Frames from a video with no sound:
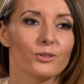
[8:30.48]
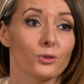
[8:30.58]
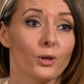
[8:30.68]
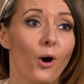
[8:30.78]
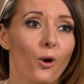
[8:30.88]

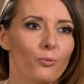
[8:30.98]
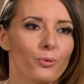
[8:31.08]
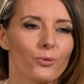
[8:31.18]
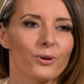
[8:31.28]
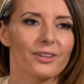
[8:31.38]
cope
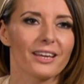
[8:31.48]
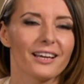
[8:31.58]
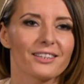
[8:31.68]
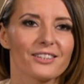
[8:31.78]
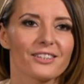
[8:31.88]
with
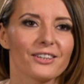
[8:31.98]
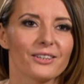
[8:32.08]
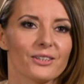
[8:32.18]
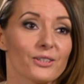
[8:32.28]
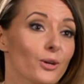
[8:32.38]
that.
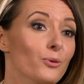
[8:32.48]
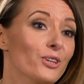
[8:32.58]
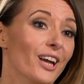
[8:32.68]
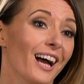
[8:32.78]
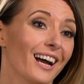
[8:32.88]
So
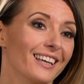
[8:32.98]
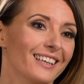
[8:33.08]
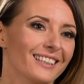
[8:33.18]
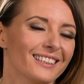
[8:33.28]
did I.